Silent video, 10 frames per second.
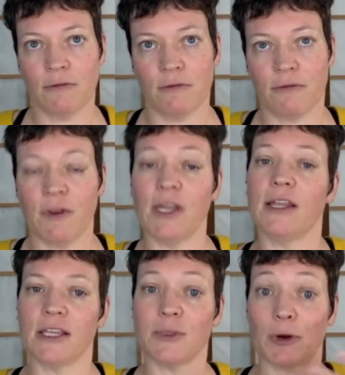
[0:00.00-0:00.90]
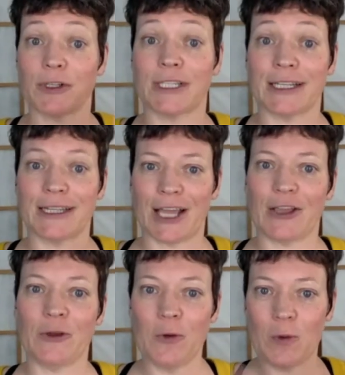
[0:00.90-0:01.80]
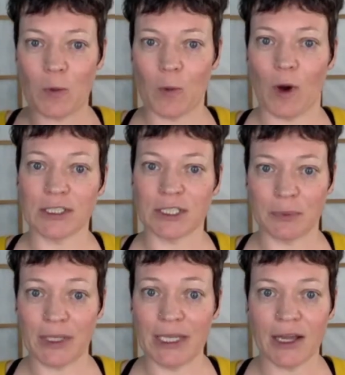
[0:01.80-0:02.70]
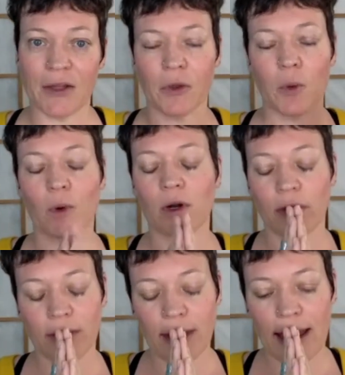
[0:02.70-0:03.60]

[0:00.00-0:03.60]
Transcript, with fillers: feeding this person that you want to be in the world?